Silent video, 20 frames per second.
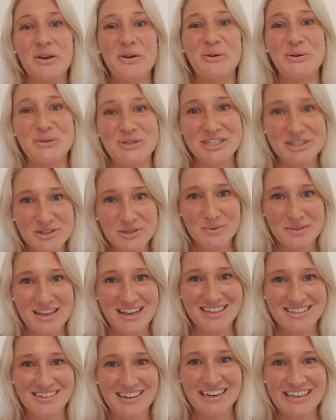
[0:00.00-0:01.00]
who deals with
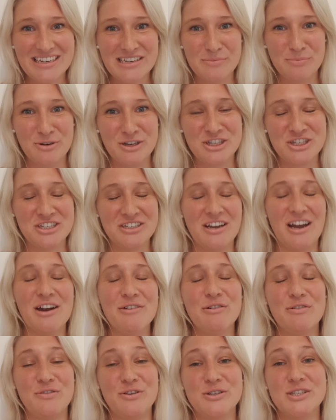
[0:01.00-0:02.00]
anxiety and depression, I
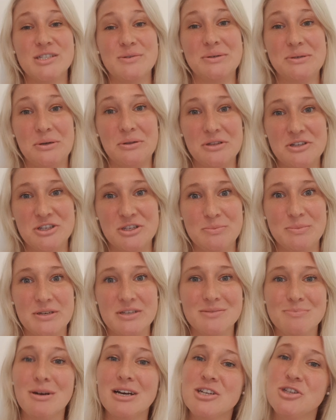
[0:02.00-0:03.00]
refuse to acknowledge it
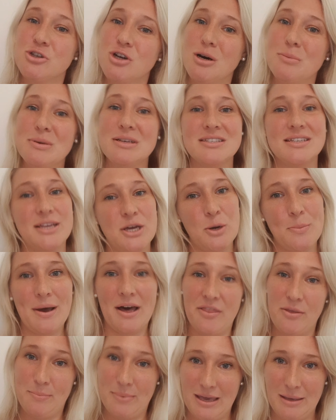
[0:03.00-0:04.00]
because my job is to help
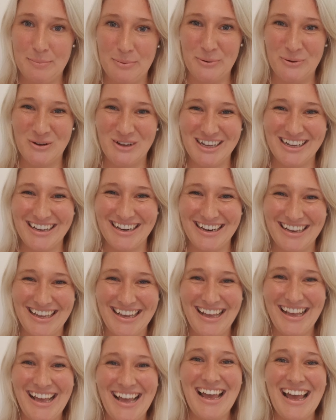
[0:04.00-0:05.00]
other people.
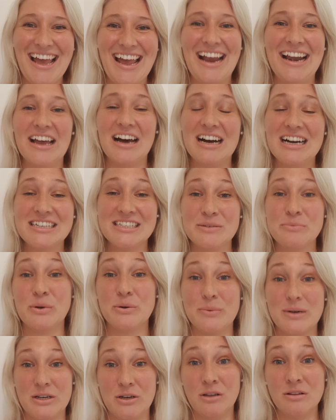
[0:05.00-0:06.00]
And I didn't want
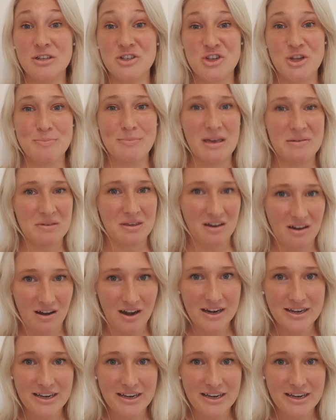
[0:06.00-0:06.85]
to acknowledge that maybe I